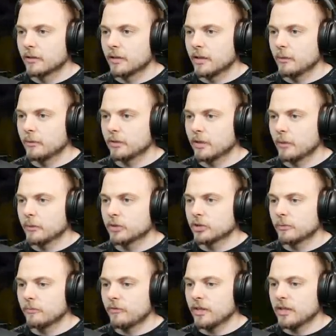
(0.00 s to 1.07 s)
I want I want
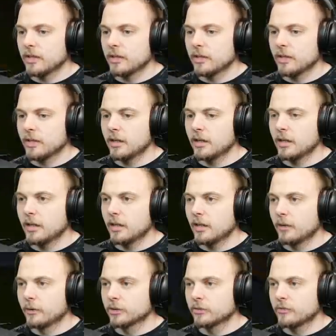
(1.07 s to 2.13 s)
something, uh,
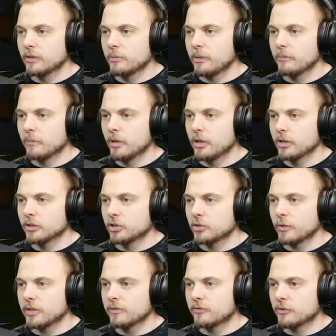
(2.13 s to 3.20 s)
I want something a bit more
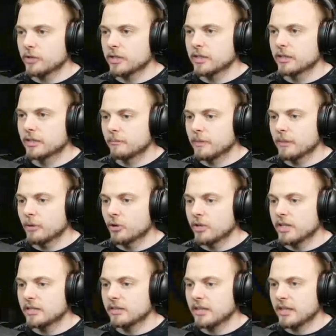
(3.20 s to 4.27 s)
stress-free, a bit more
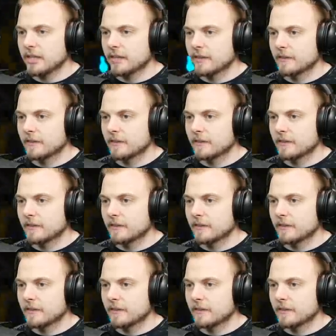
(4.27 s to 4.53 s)
easy.